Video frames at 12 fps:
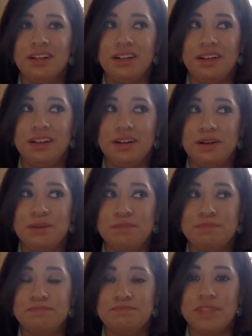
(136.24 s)

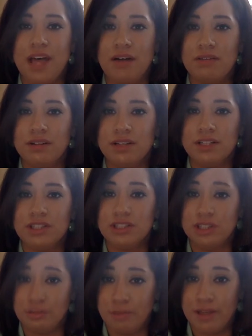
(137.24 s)
that
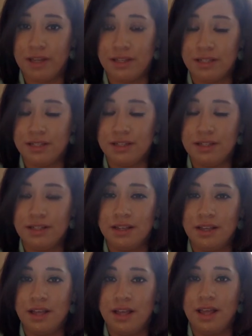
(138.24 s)
relationship ended.
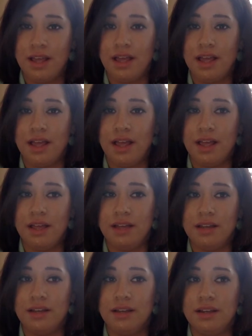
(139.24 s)

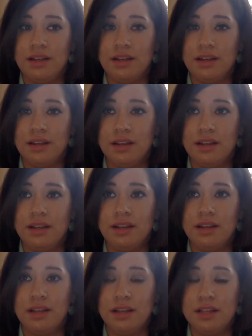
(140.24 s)
And
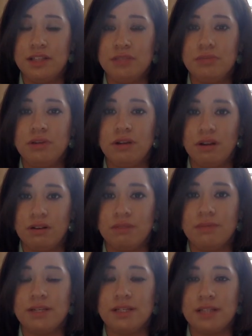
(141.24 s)
it's been hard
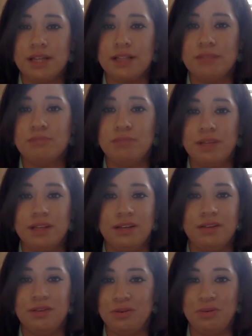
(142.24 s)
because that's
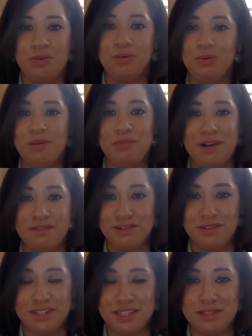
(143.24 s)
been what my
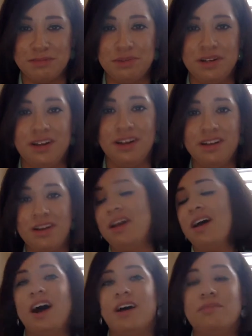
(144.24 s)
focus has been on.
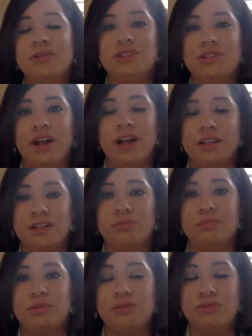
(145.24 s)
I've been trying to
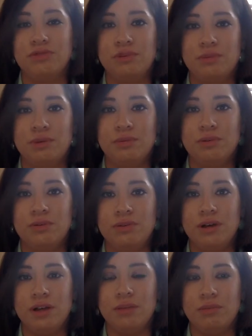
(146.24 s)
prove to
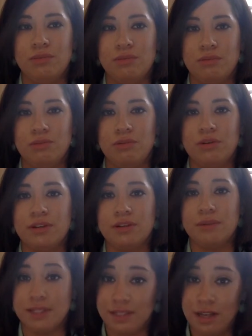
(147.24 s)
people, and more importantly
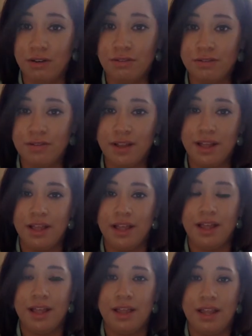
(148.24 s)
myself,
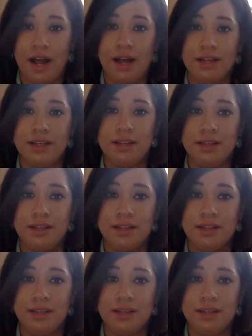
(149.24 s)
that I